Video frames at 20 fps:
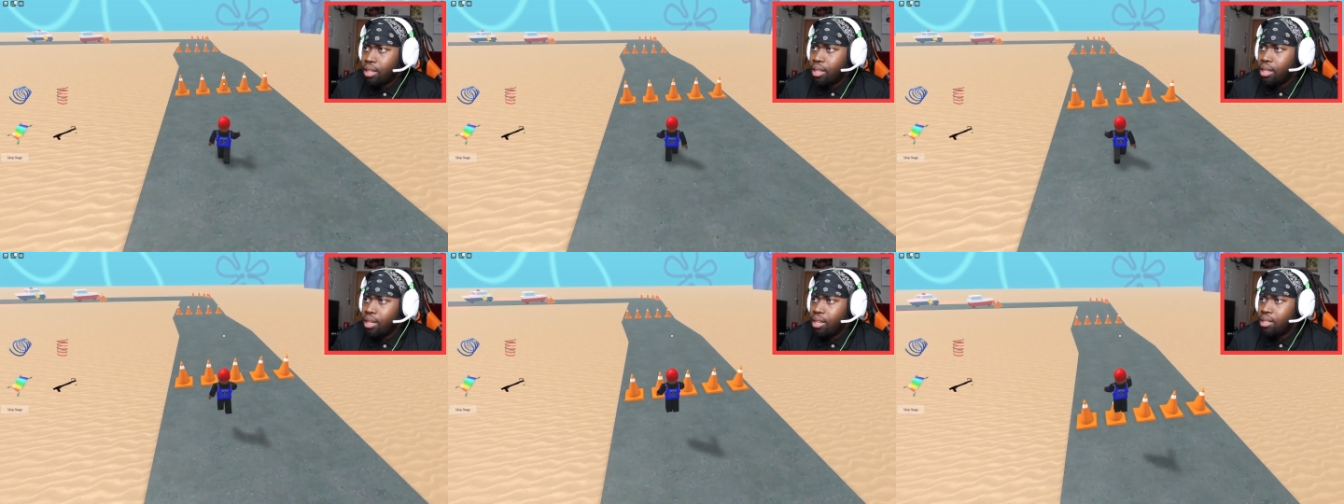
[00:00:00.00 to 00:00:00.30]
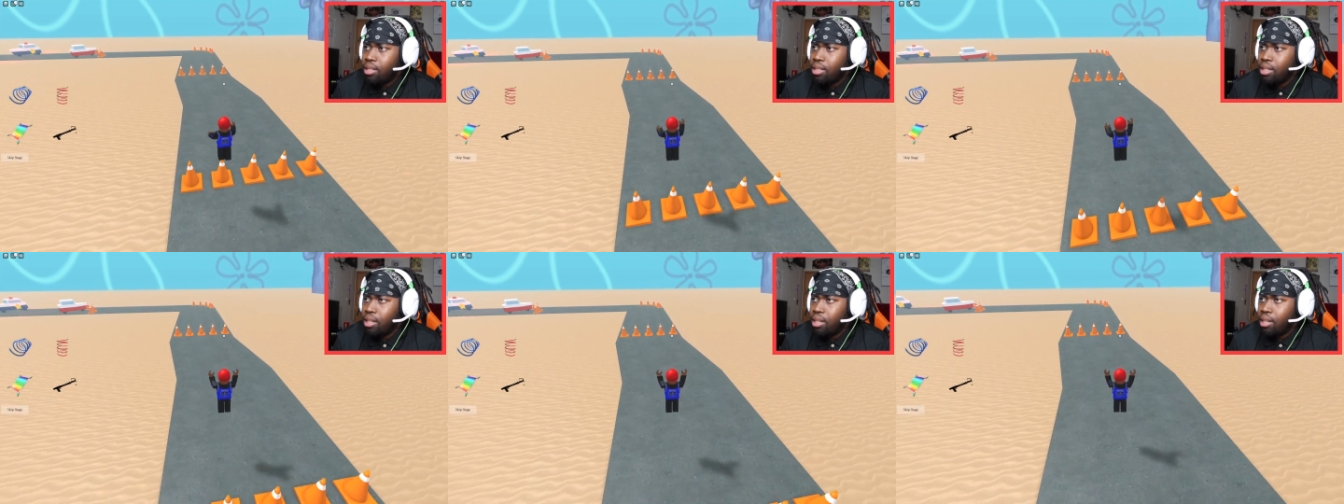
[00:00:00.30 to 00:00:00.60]

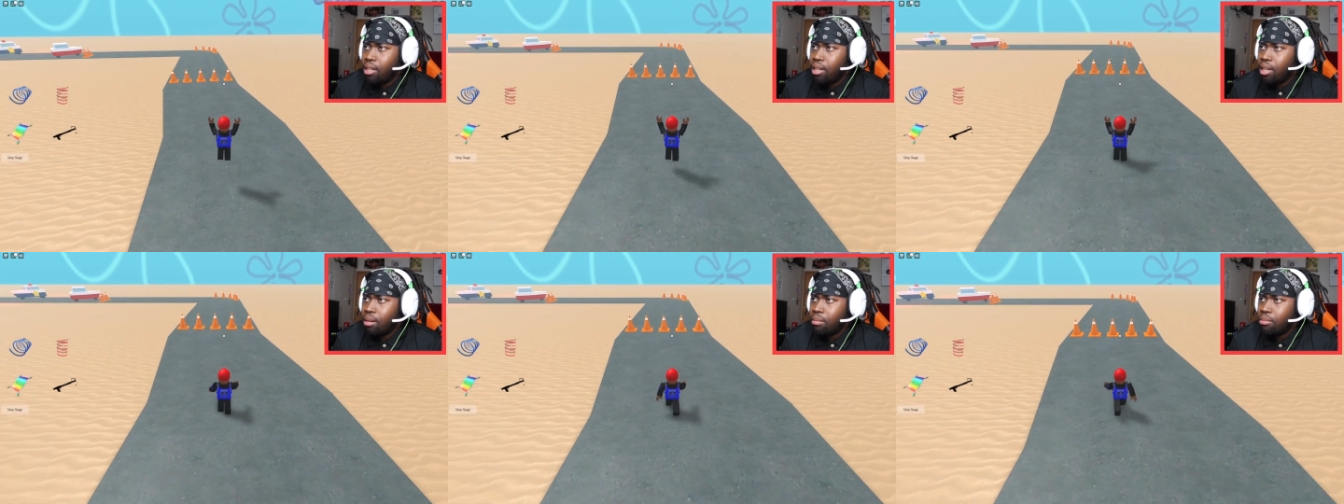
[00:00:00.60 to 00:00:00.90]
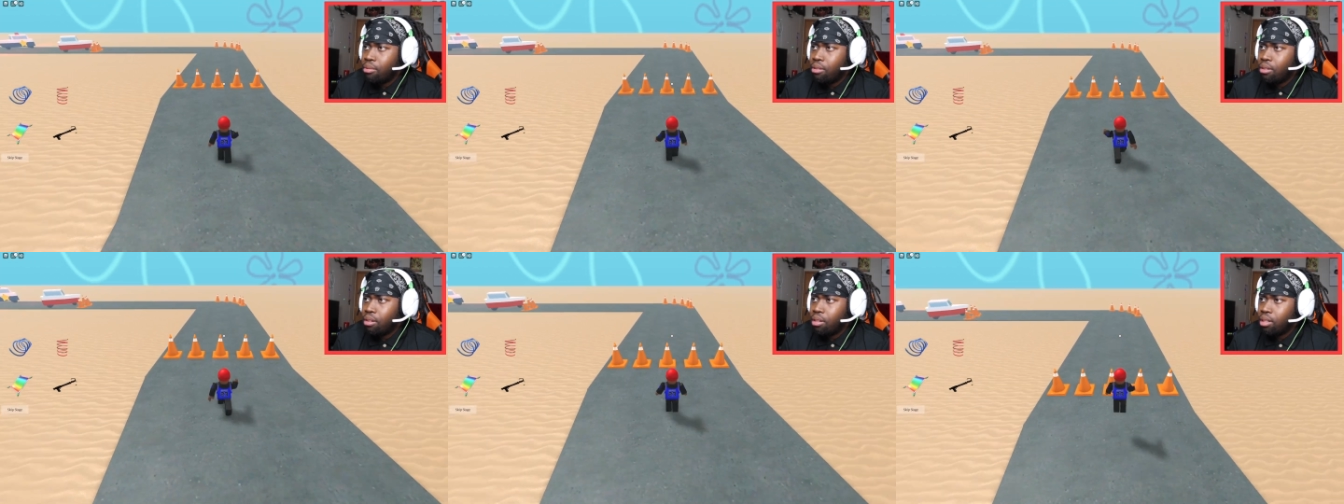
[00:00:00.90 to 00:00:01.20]
Easy.
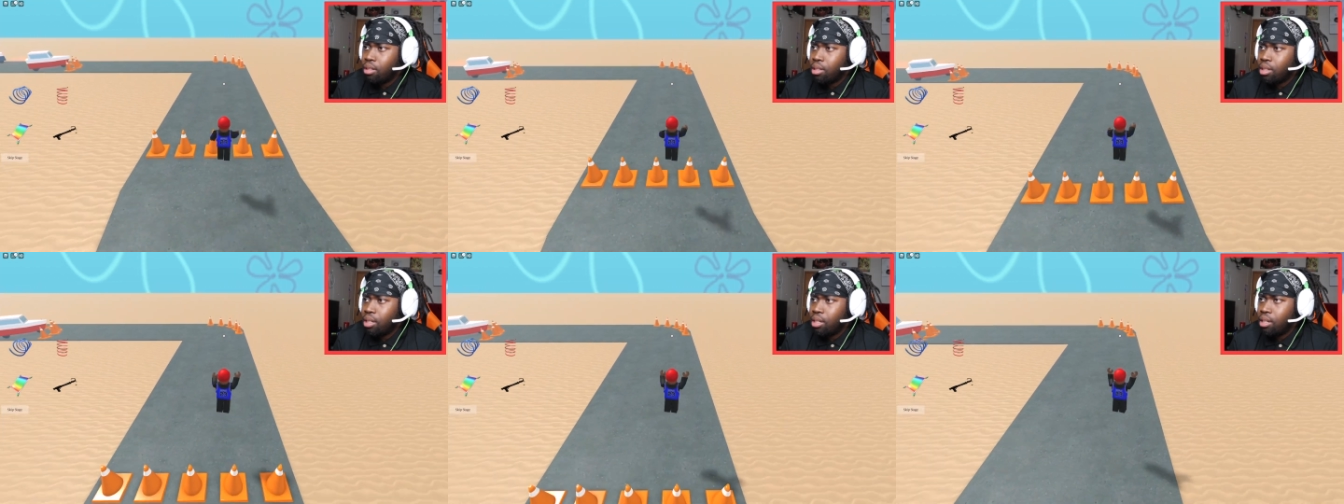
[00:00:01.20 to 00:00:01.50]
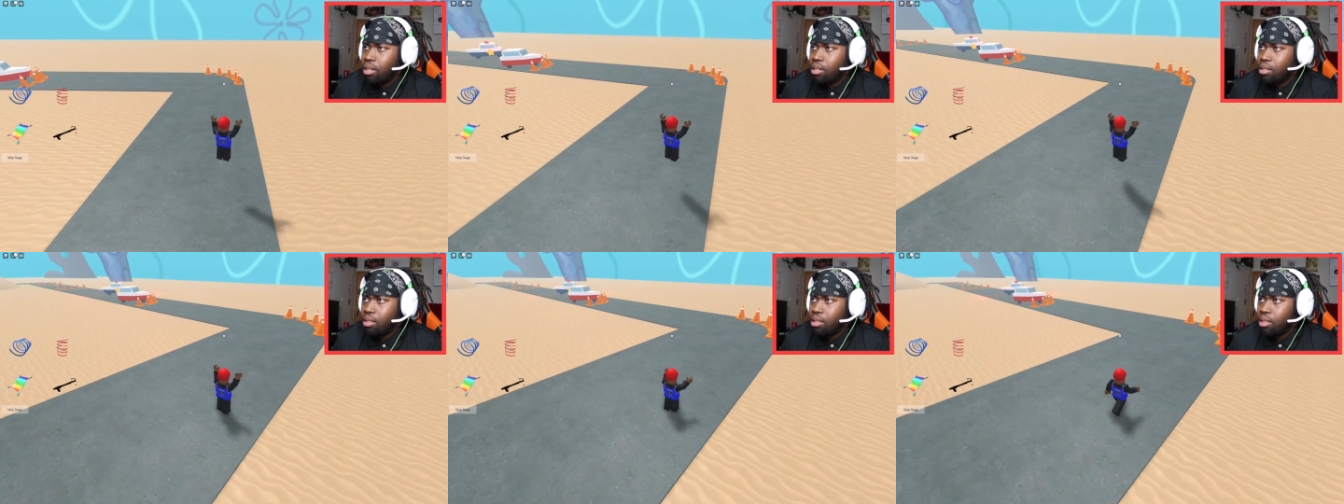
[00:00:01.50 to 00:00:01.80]
Come on.
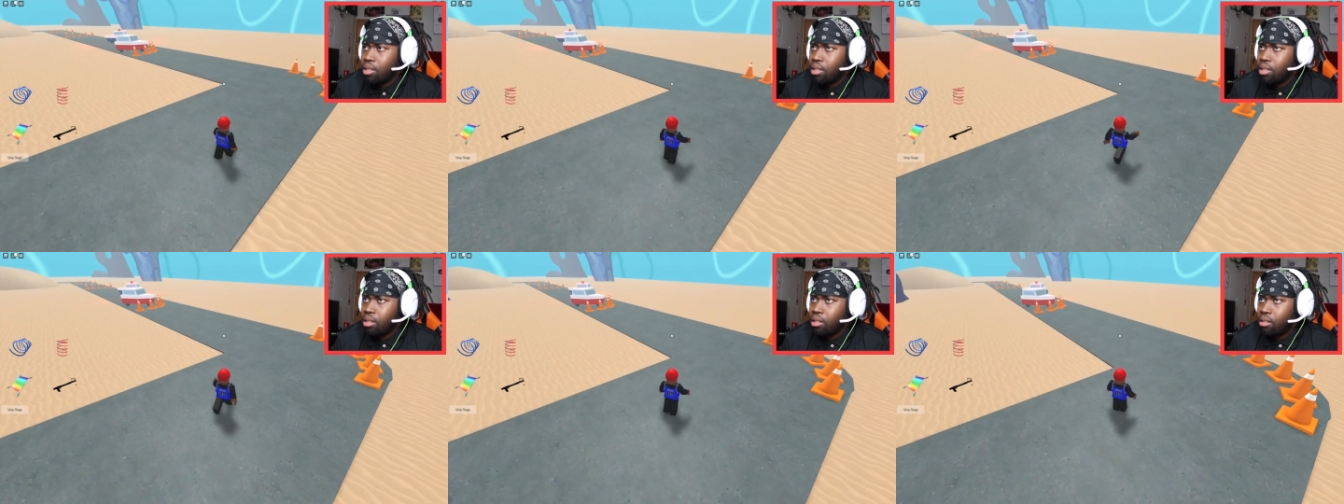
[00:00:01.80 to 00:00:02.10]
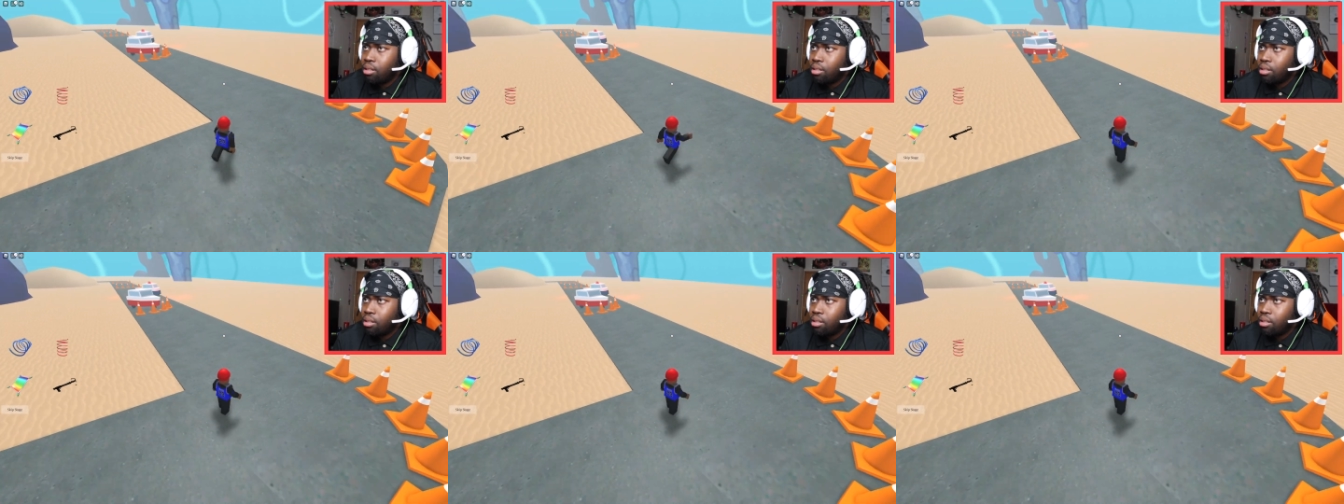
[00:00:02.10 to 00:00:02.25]
Easy.